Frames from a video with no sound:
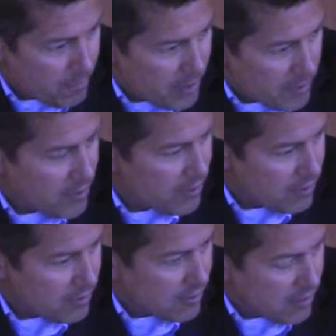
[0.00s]

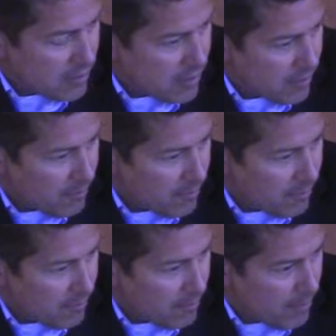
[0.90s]
people
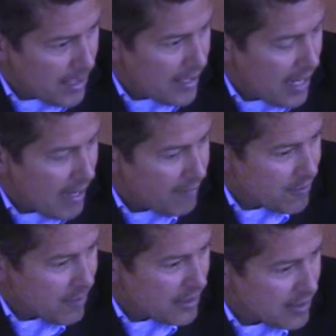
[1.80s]
may not have the
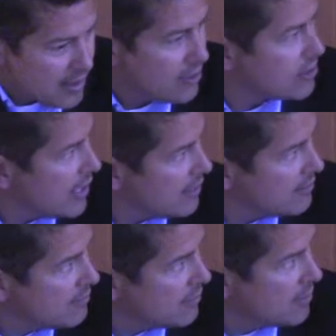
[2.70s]
best skill
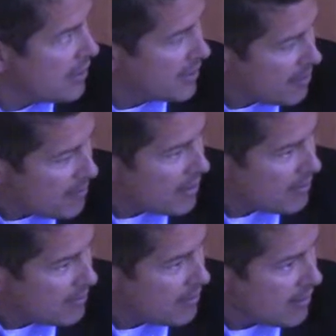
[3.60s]
set. They come
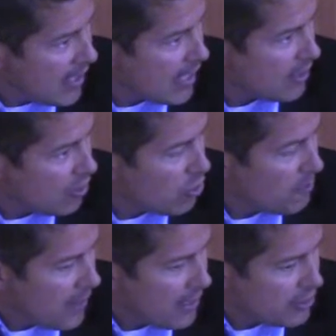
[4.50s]
in at a lower
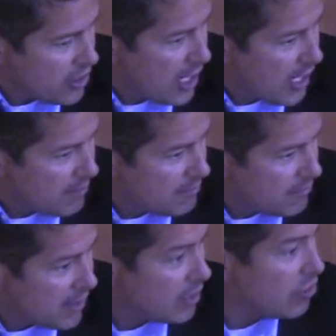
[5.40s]
paying job,
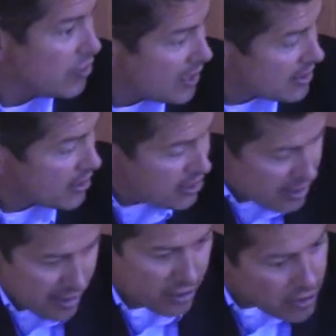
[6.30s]
they learn that skill
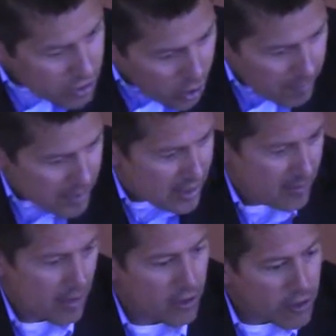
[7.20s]
set, they learn to show up on
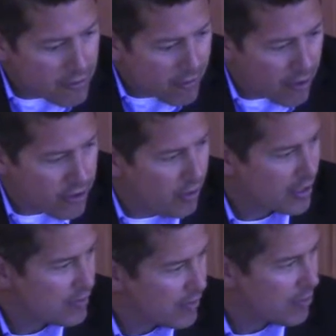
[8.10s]
time, they learn to follow the
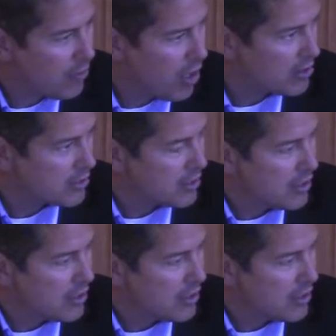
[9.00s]
directive of their boss.